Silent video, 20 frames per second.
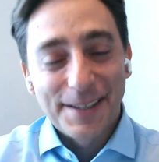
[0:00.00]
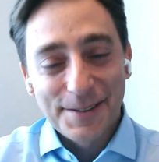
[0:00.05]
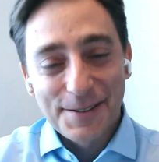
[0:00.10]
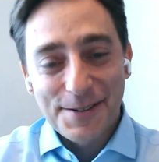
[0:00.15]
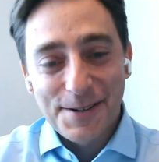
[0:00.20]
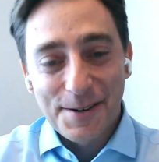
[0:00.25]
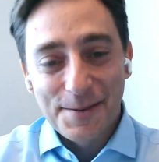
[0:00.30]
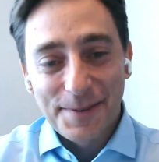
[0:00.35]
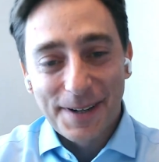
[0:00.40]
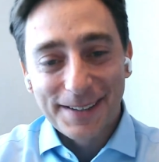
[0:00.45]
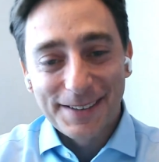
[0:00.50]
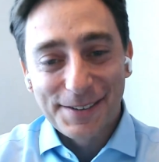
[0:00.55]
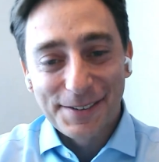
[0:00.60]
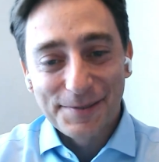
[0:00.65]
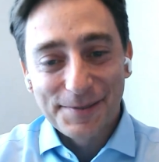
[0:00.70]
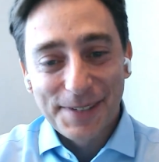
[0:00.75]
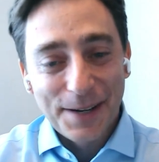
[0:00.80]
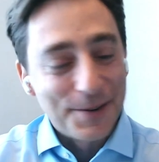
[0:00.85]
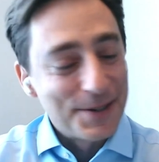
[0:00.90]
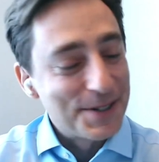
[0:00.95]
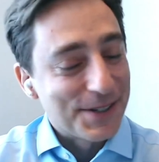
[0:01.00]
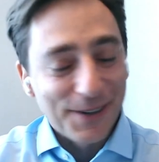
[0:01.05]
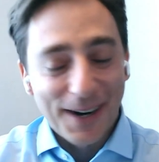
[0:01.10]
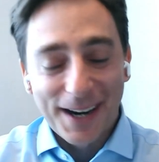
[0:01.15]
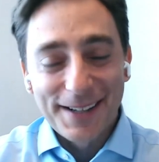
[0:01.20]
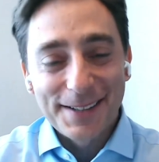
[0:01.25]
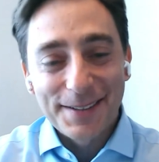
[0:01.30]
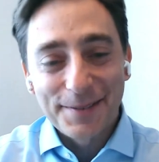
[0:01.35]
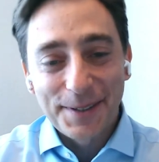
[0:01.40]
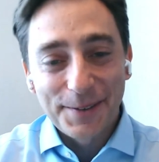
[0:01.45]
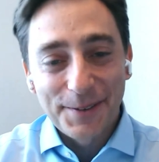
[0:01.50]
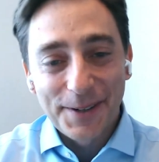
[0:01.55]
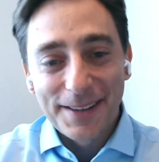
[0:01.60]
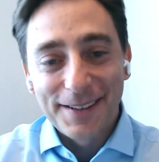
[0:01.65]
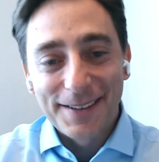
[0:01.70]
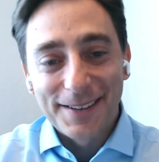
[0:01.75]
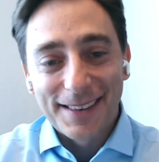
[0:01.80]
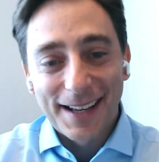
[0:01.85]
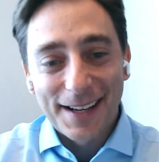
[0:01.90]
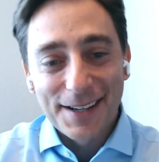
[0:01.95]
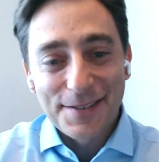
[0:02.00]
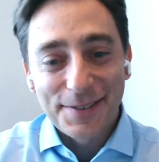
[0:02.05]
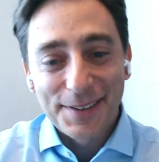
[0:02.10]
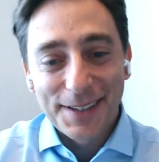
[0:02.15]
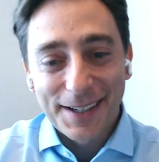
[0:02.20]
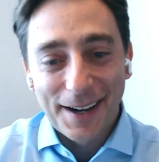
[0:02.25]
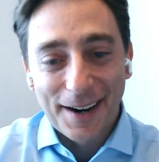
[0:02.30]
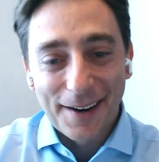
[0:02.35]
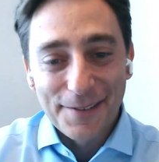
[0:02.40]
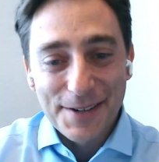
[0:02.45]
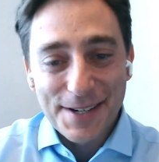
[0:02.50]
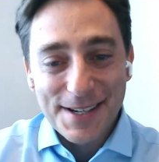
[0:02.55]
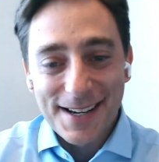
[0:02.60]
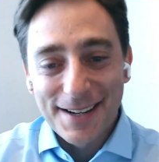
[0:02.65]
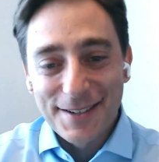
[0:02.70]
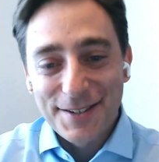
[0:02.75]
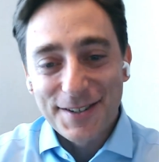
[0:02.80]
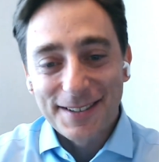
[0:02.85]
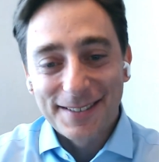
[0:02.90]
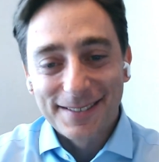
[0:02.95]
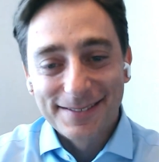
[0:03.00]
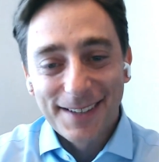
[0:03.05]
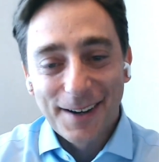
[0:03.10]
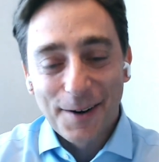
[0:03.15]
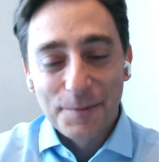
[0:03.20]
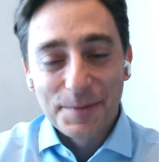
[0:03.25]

you so much. It was great to be with you. Thanks for the conversation. Hope